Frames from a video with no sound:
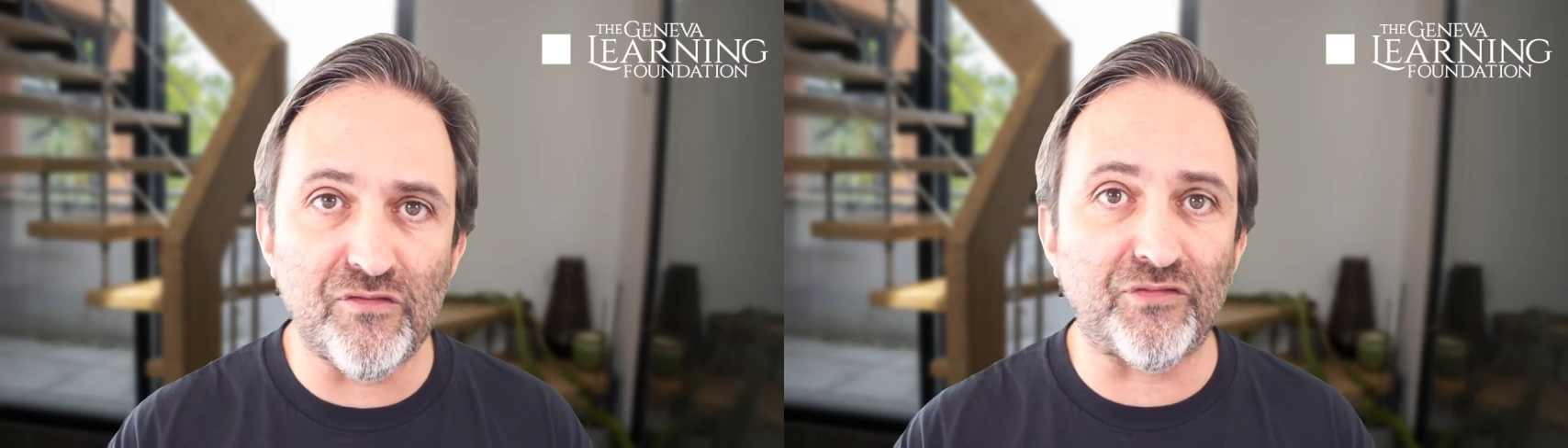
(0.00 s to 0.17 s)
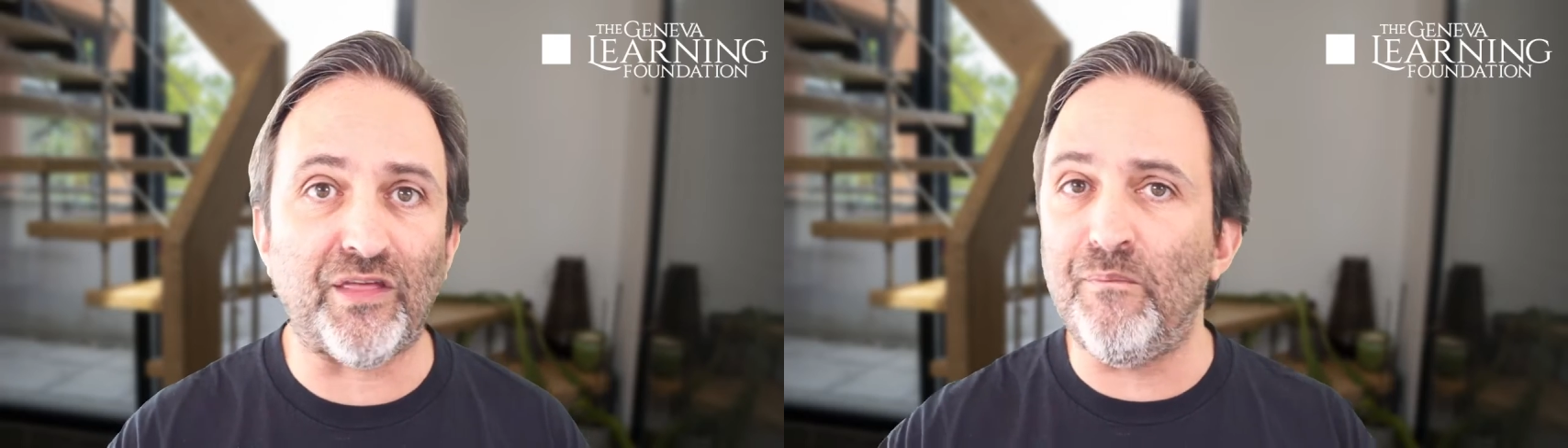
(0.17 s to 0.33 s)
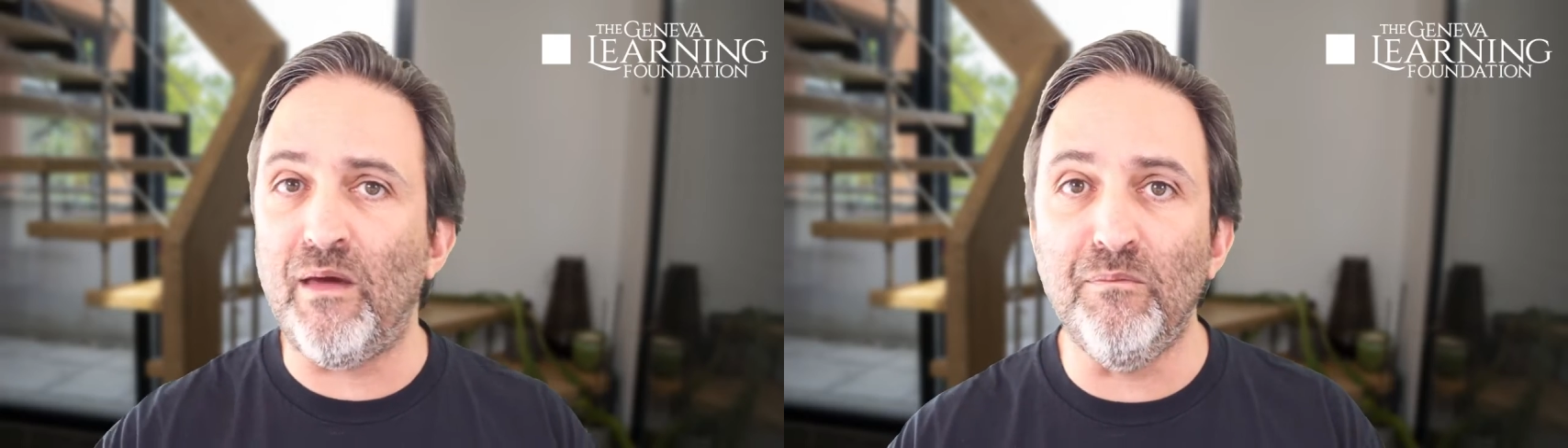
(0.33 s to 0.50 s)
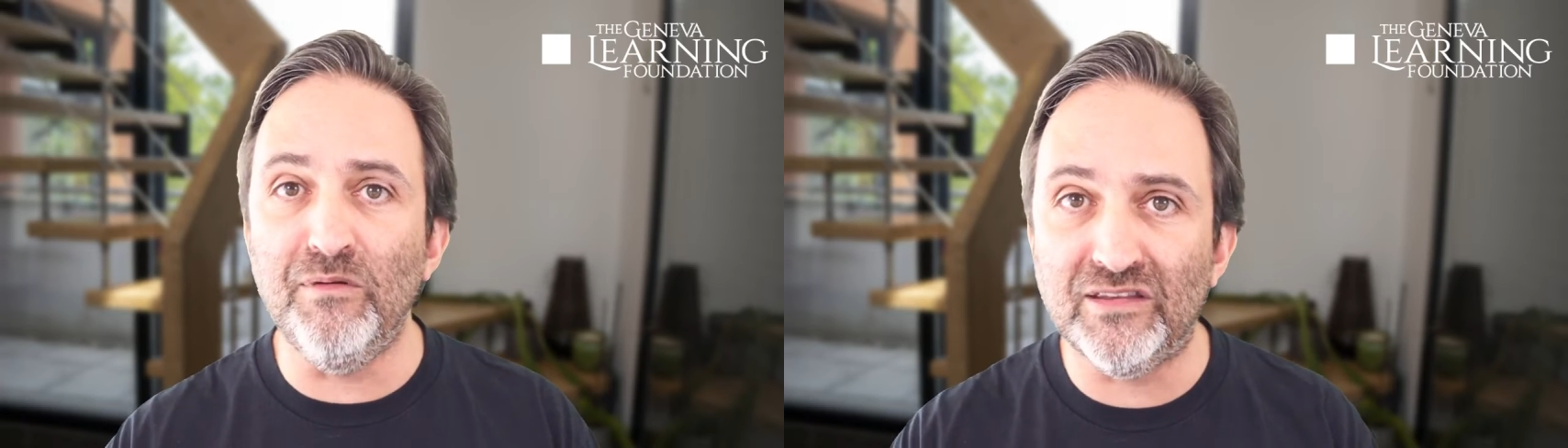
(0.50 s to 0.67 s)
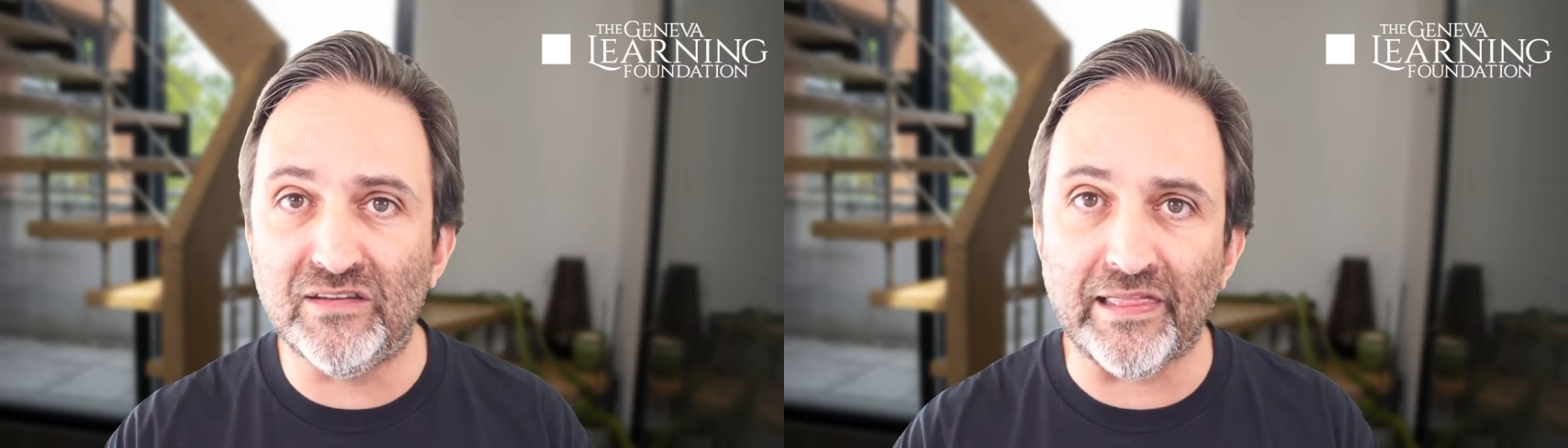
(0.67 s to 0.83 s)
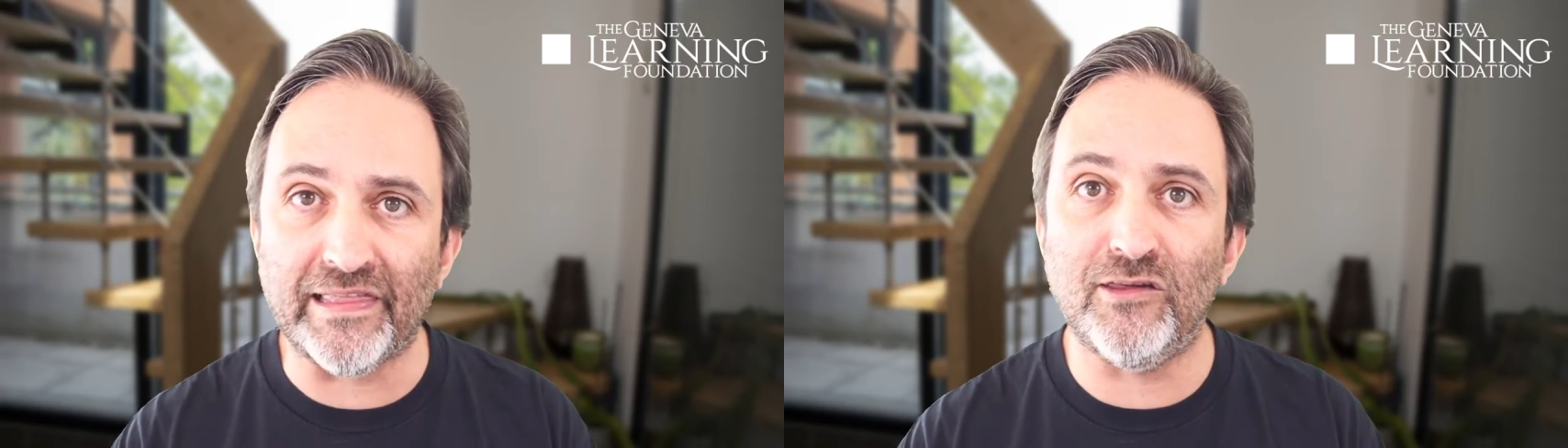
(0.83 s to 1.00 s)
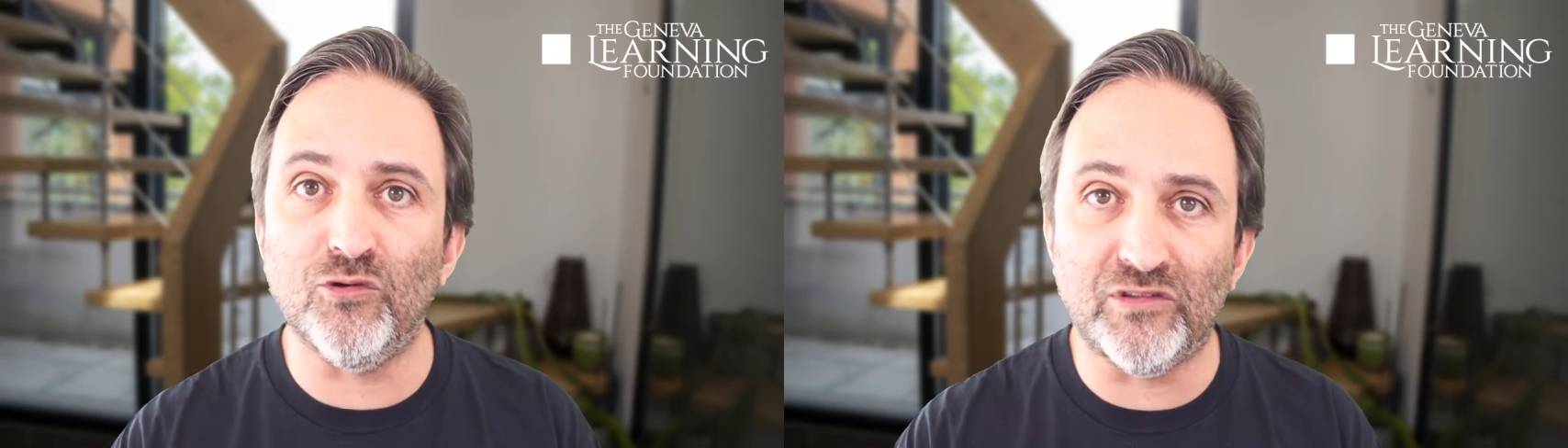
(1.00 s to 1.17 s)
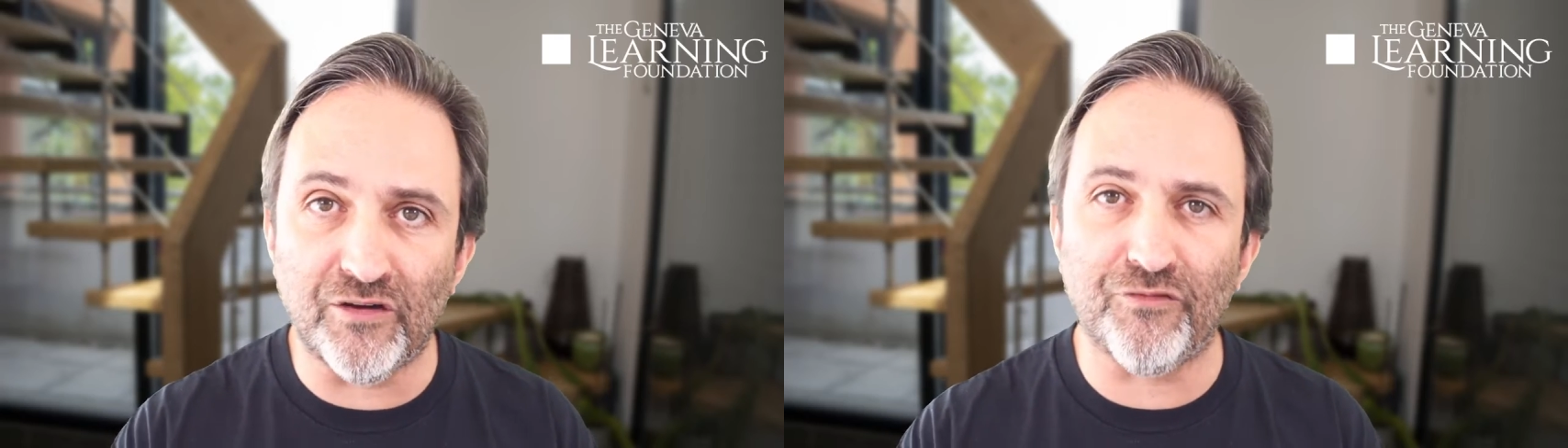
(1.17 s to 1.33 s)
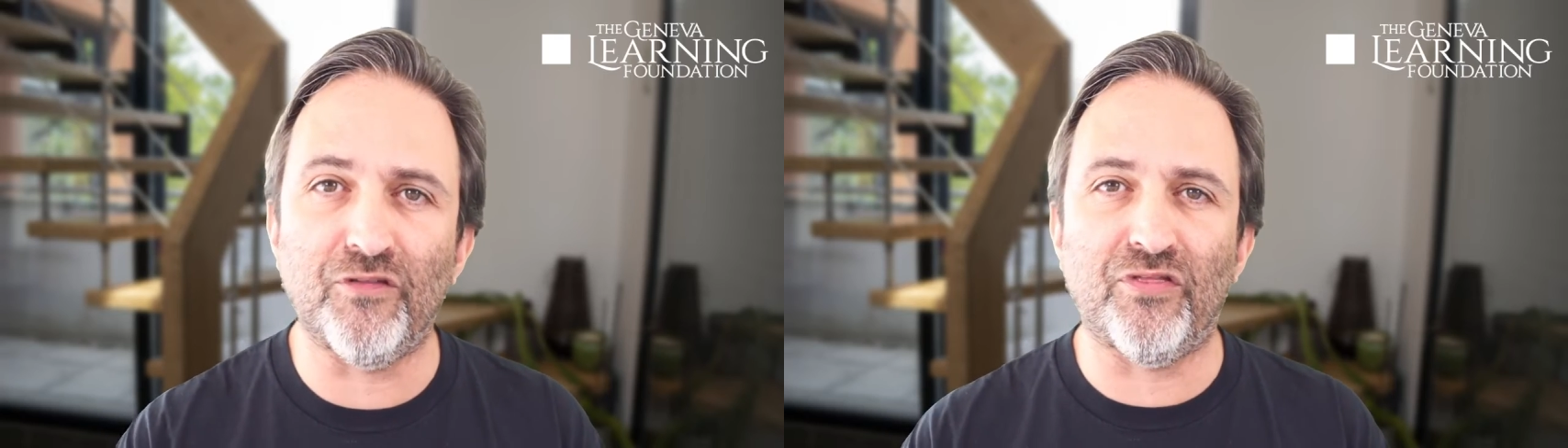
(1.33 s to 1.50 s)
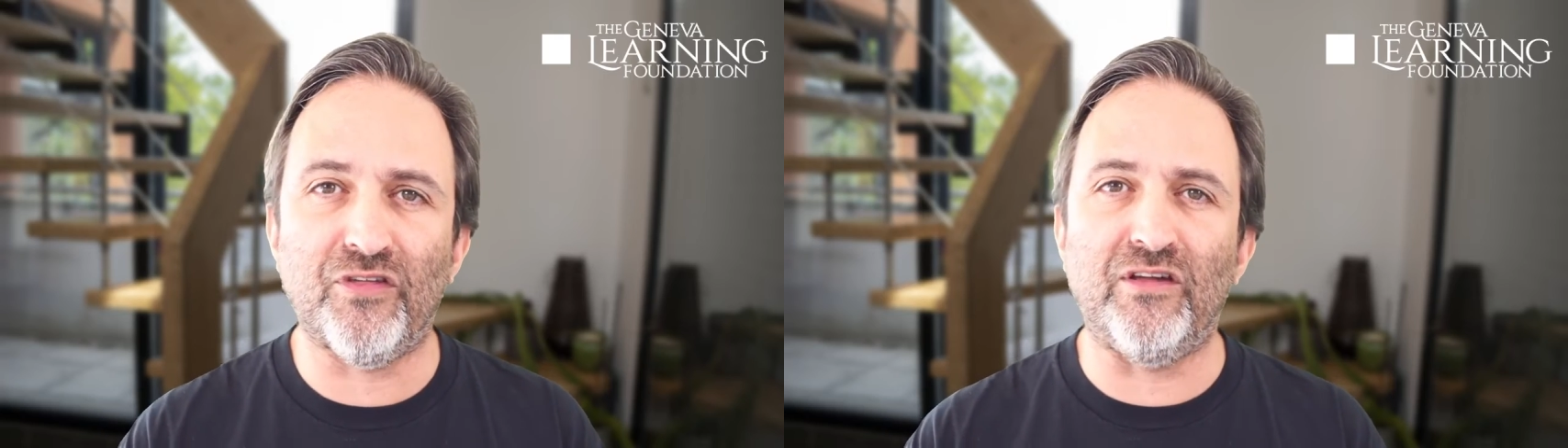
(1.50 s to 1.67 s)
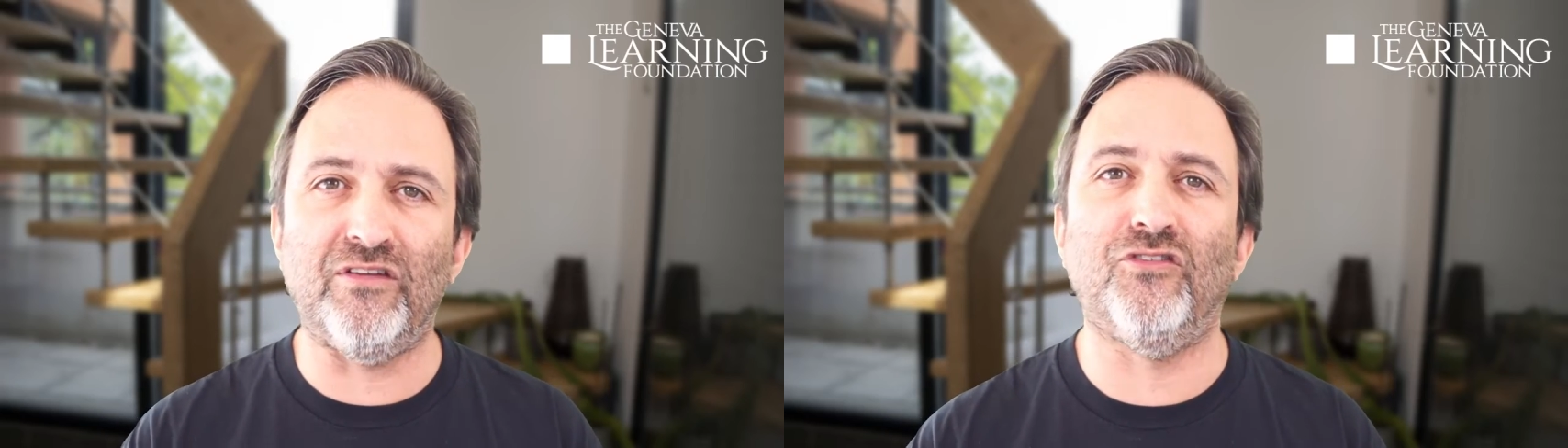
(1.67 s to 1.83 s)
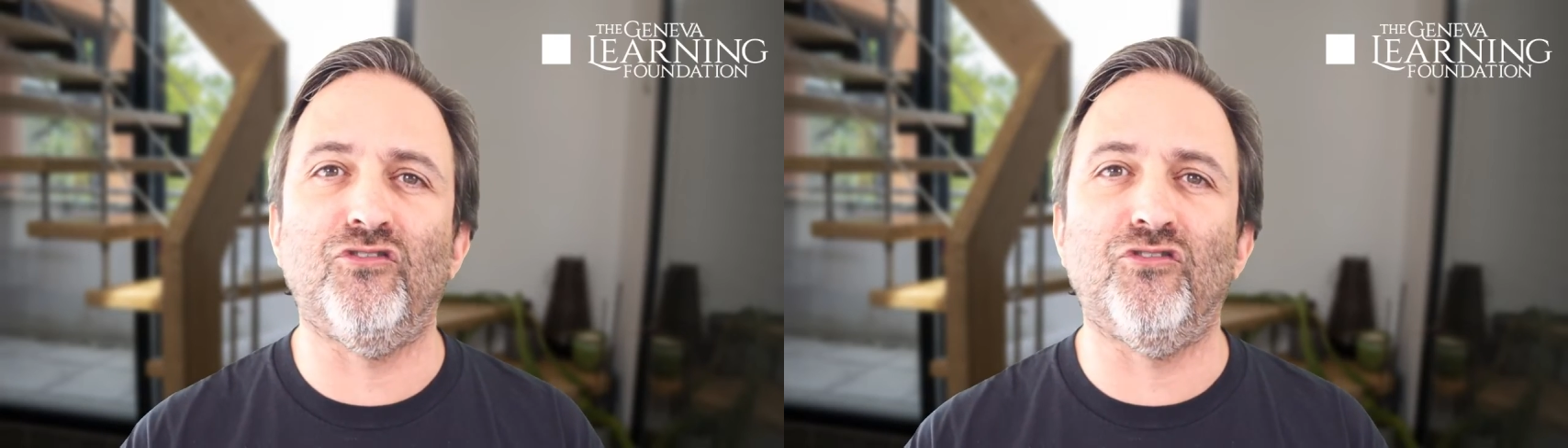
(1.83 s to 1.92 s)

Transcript: They may be telling you different things.